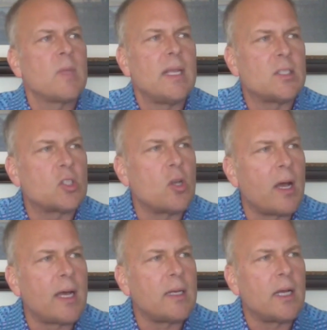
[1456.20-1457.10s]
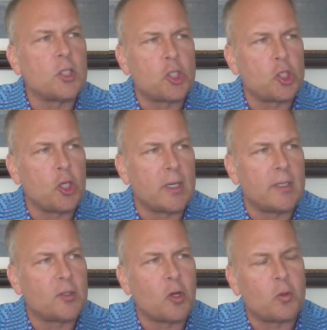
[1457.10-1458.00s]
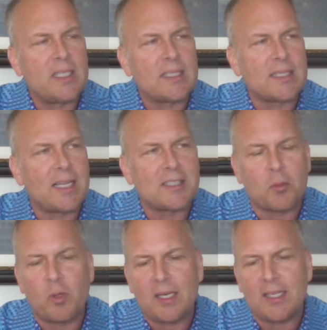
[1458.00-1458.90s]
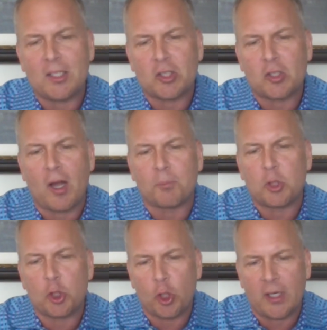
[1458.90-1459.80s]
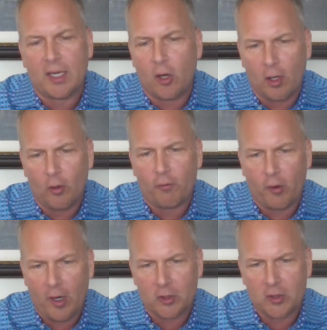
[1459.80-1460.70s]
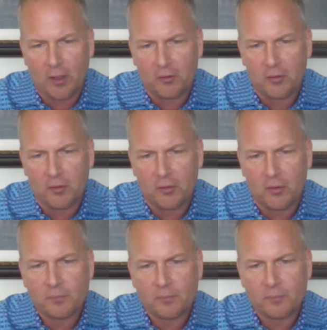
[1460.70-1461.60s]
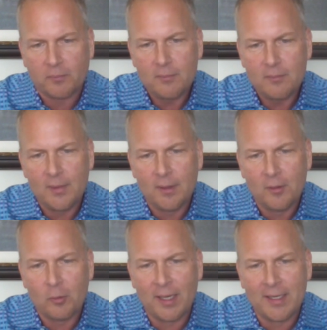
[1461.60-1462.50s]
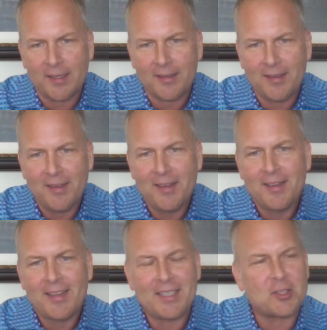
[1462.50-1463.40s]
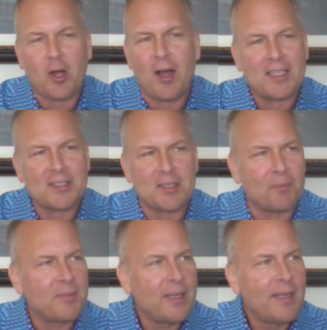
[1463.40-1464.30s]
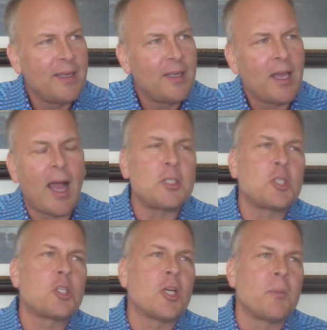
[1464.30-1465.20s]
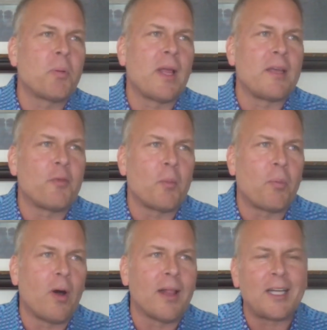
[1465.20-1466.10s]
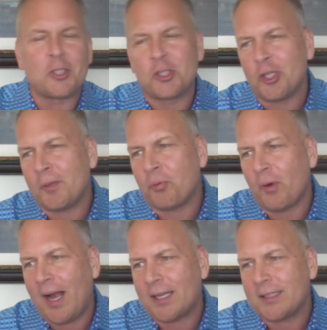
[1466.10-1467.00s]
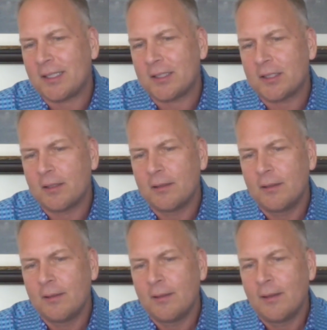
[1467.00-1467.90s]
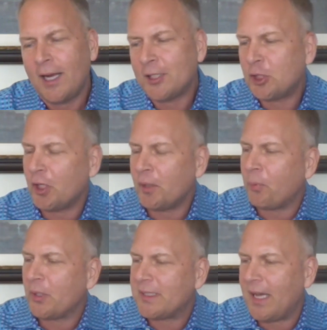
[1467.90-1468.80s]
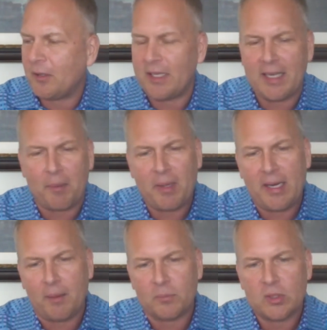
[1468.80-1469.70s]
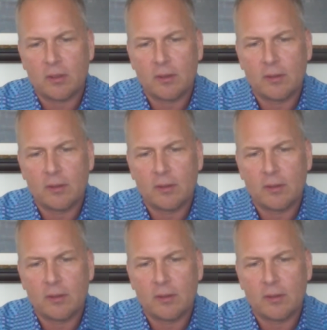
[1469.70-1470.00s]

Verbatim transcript: It's not a should. Tony says that we need to stop shooting all over ourselves. Right? It's awesome. I should play football. I should practice. I should put down the M&Ms.